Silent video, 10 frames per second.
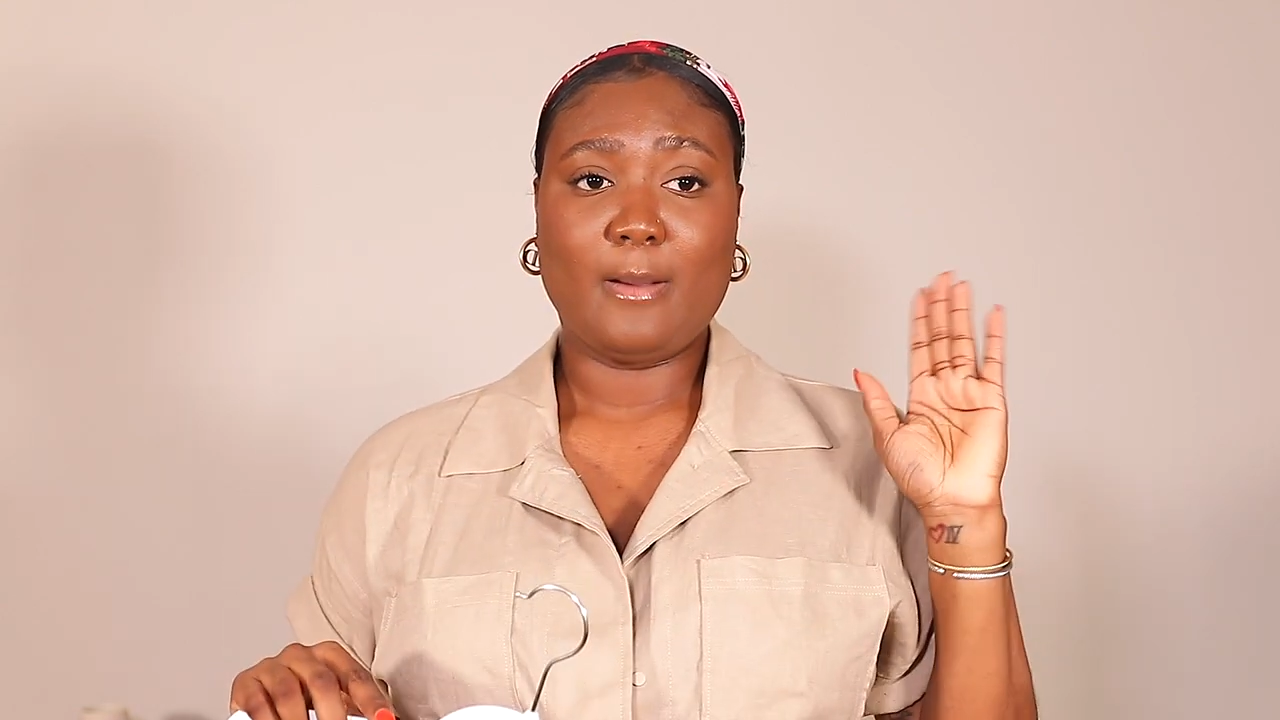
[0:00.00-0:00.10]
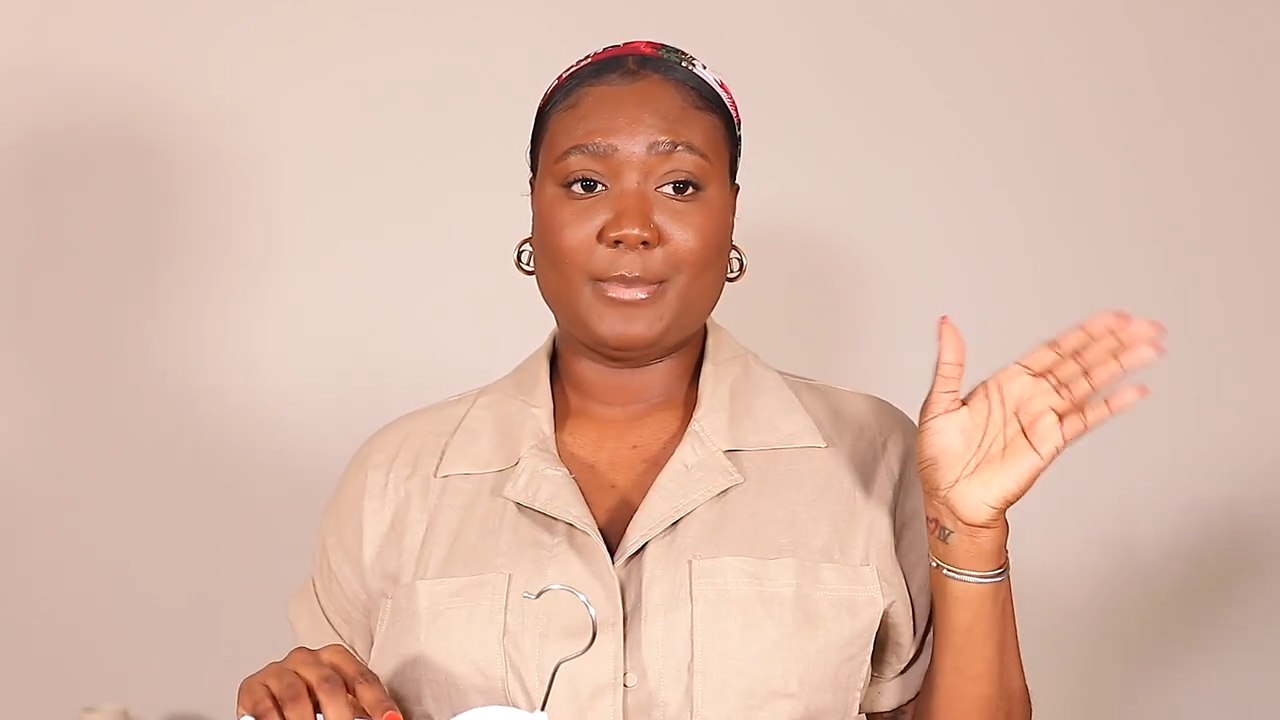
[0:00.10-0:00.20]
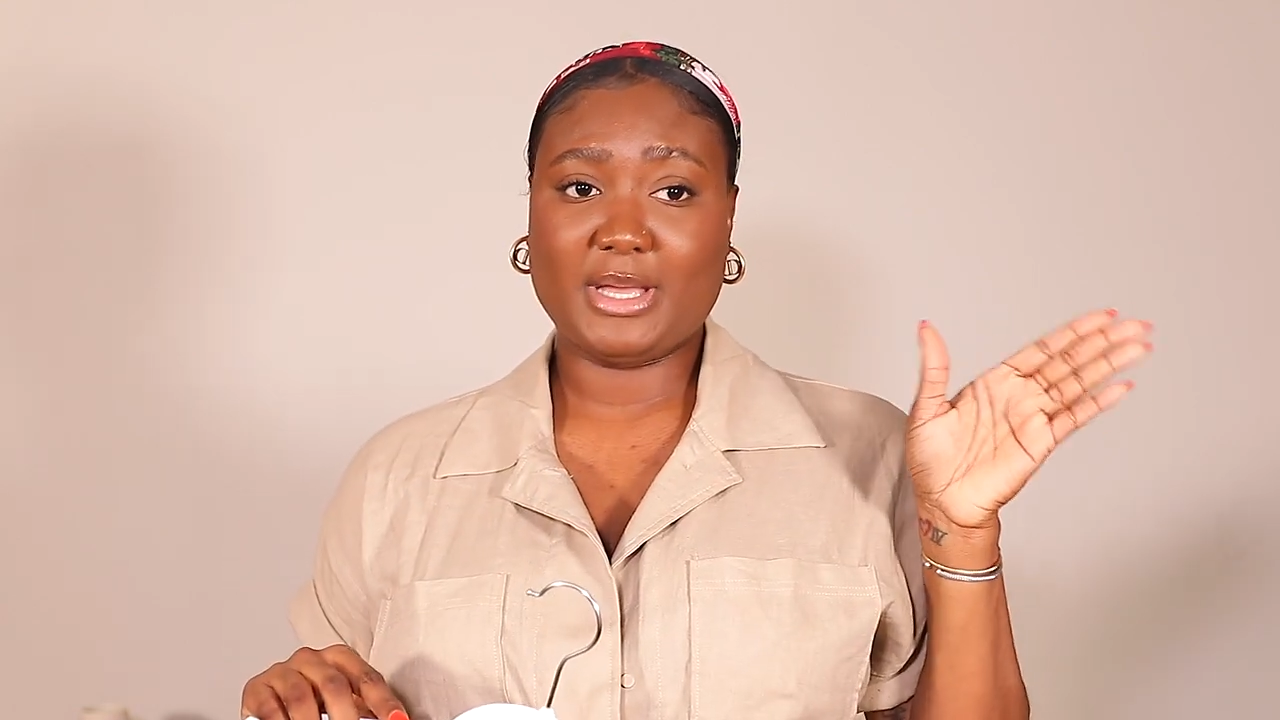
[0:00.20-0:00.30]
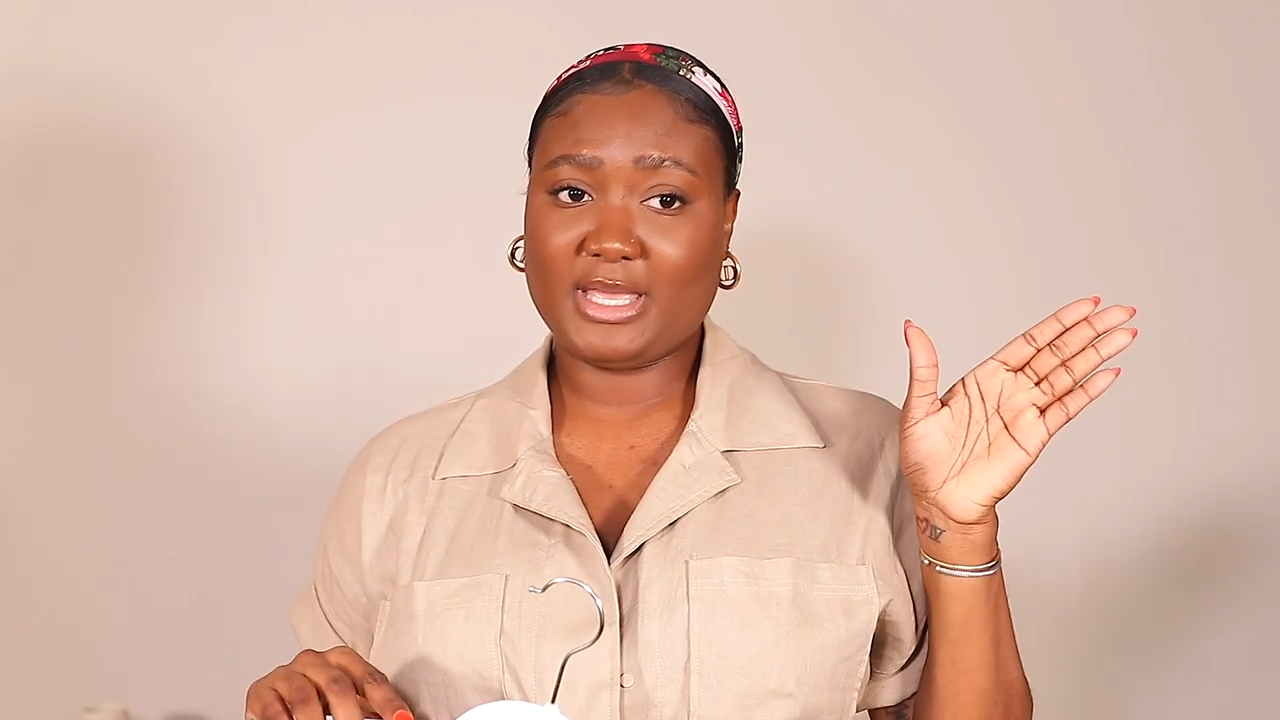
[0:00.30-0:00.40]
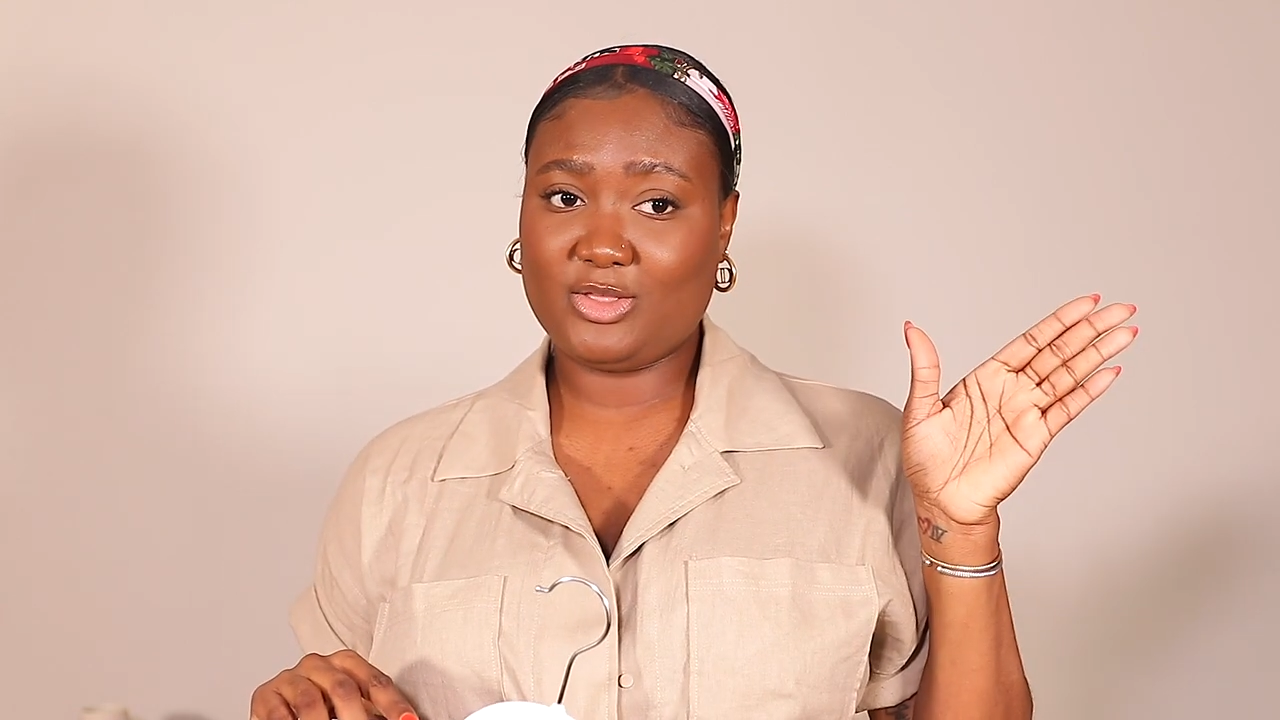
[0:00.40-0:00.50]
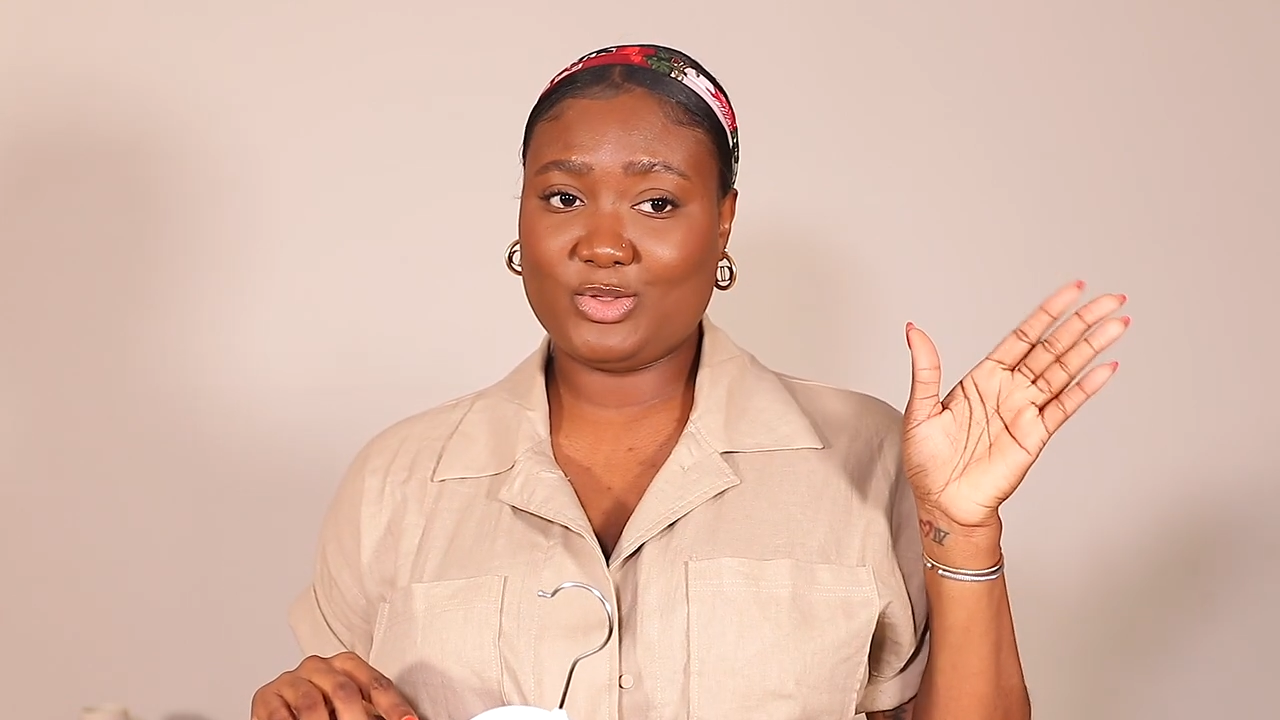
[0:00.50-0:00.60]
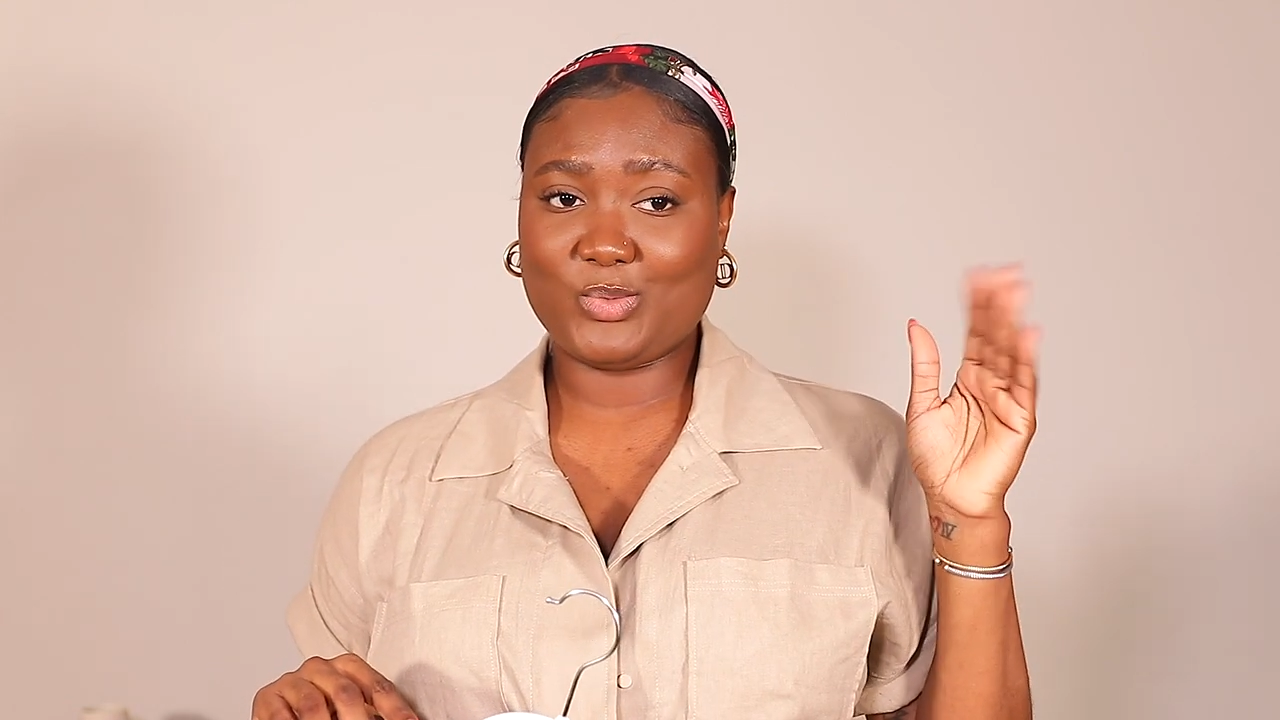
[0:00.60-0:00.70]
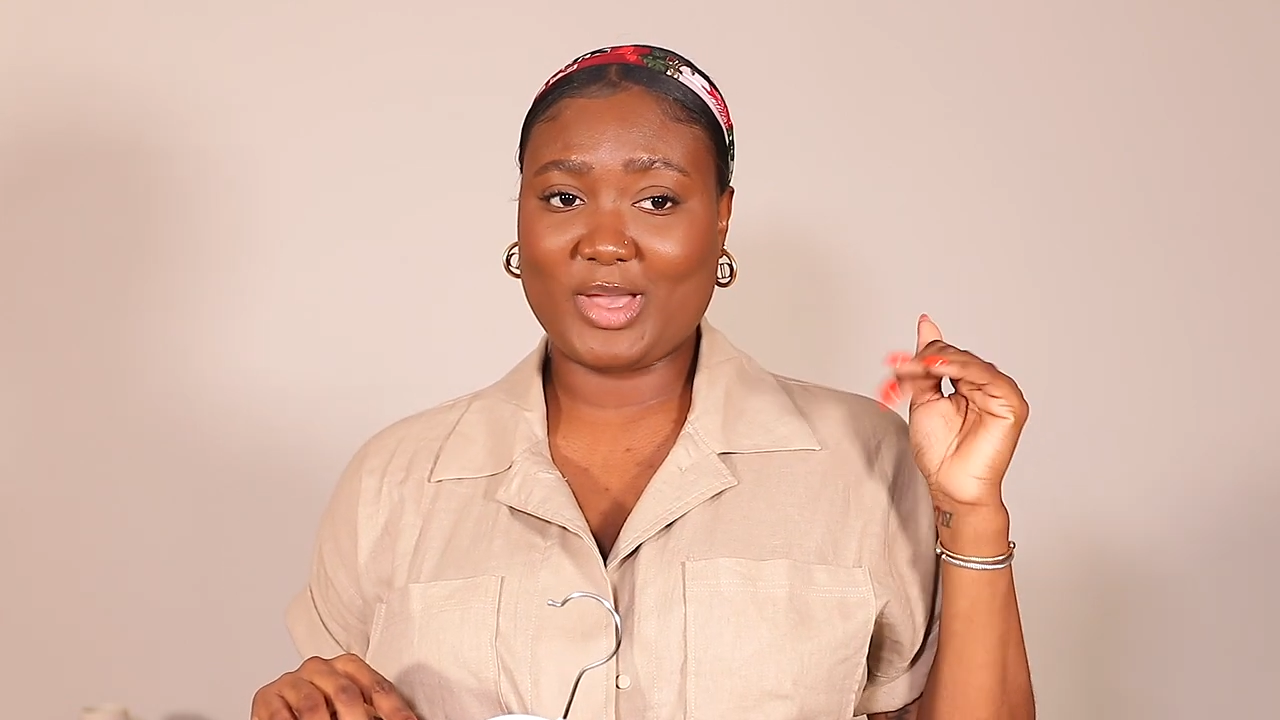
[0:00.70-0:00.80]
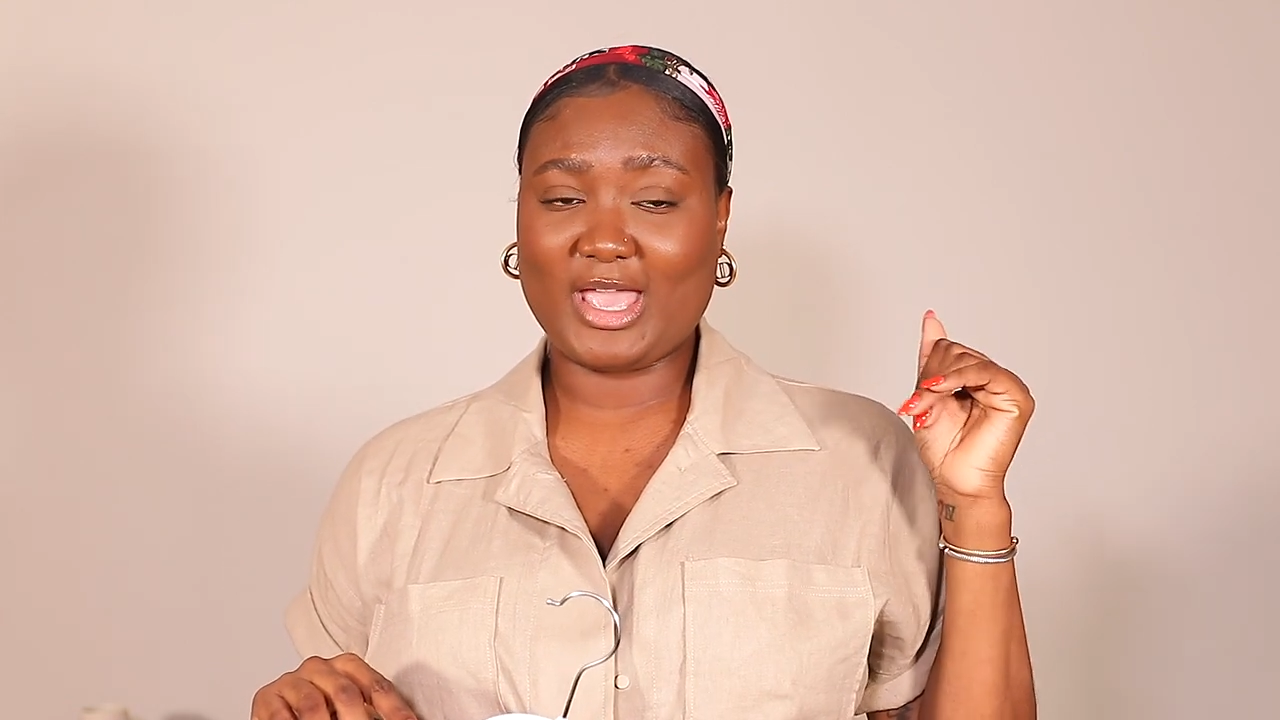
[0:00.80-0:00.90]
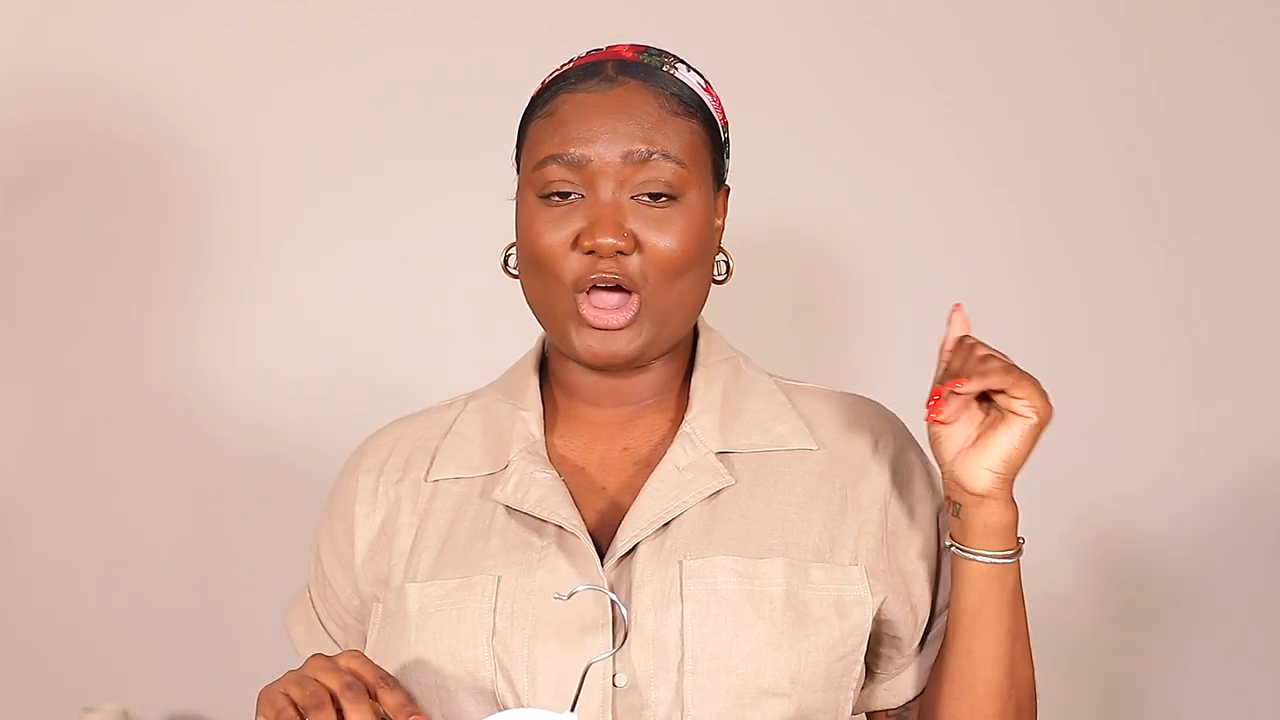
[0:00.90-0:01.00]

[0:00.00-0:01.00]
but either way,